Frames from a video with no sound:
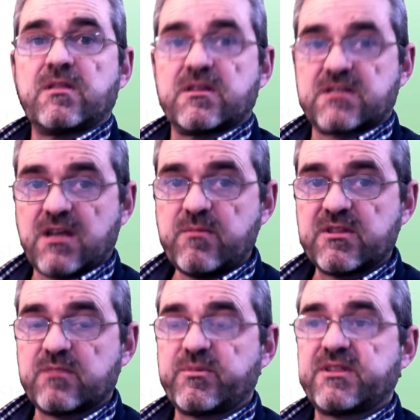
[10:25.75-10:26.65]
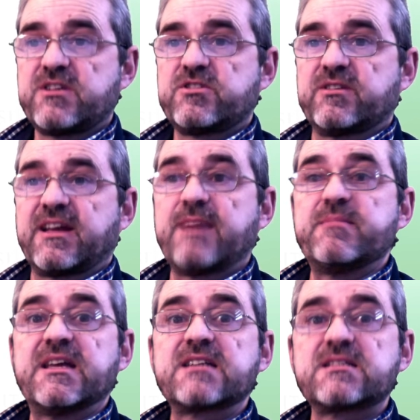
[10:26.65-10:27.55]
The same interpretation can
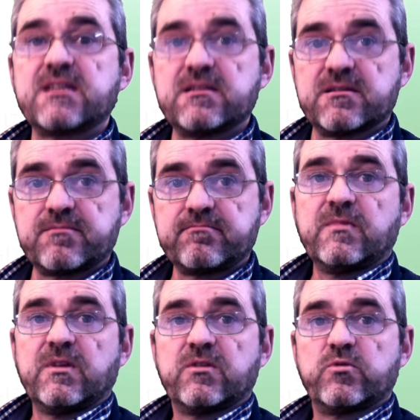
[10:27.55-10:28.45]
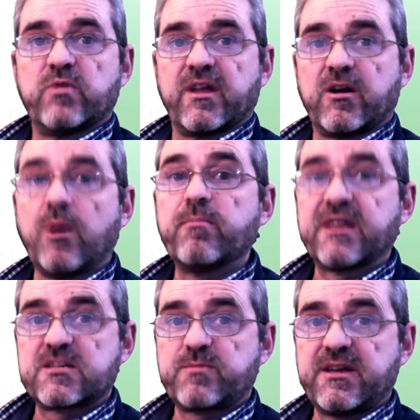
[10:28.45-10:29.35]
be extended to the
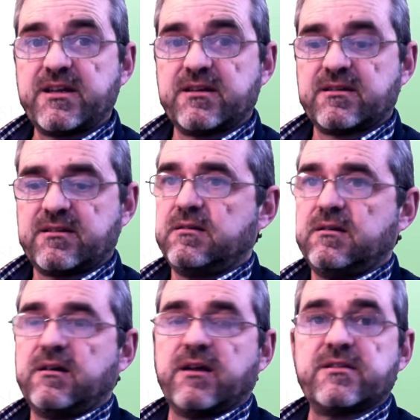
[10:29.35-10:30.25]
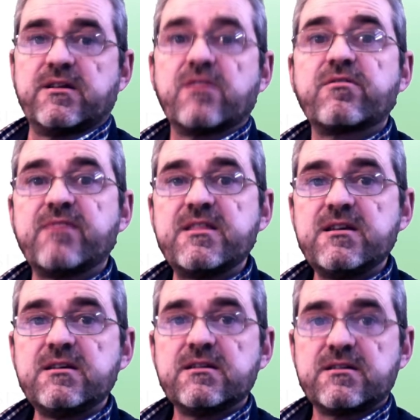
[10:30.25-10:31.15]
complex plane and the
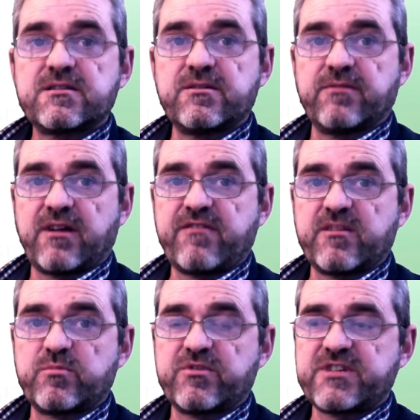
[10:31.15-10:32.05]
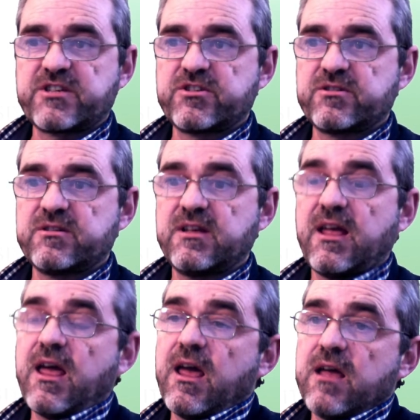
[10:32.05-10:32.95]
3D stereographic projection,
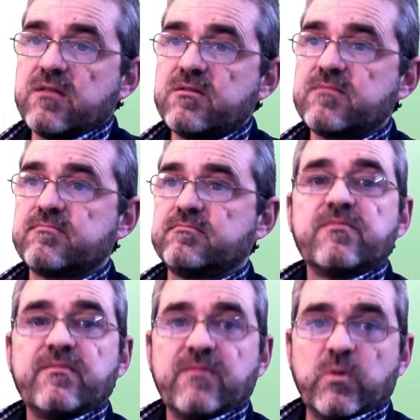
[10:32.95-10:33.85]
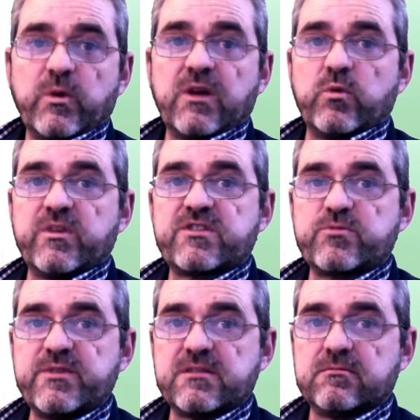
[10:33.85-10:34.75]
and, well, with
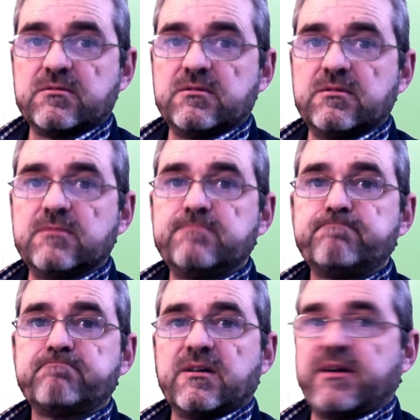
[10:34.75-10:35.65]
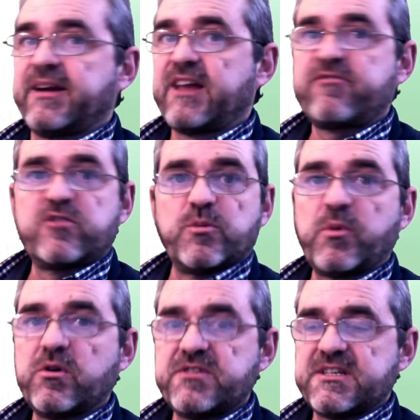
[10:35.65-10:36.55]
suitable graph
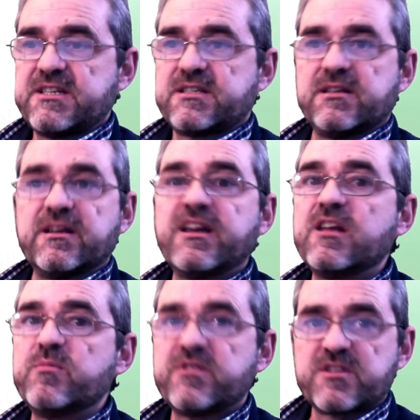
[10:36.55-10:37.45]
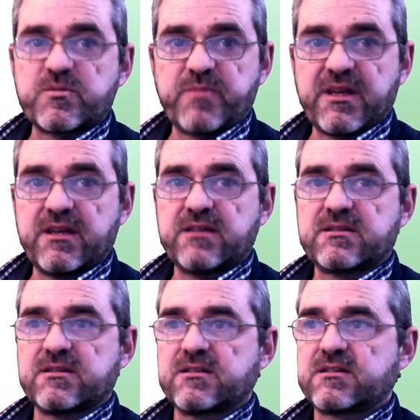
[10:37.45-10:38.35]
topologies and Hilbert
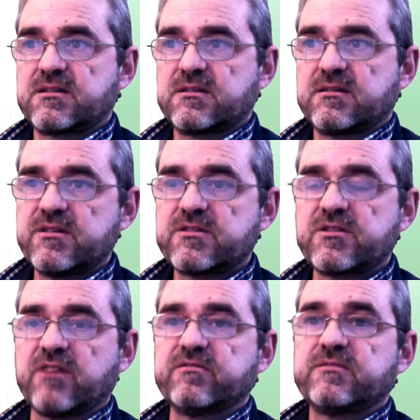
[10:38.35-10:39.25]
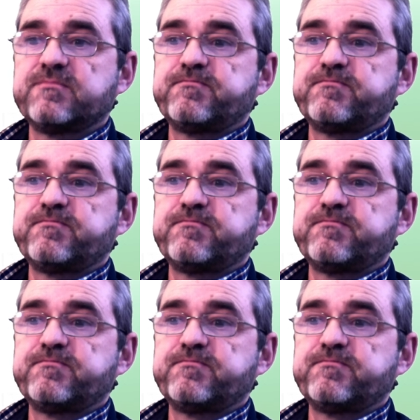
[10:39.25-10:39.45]
spaces stuff,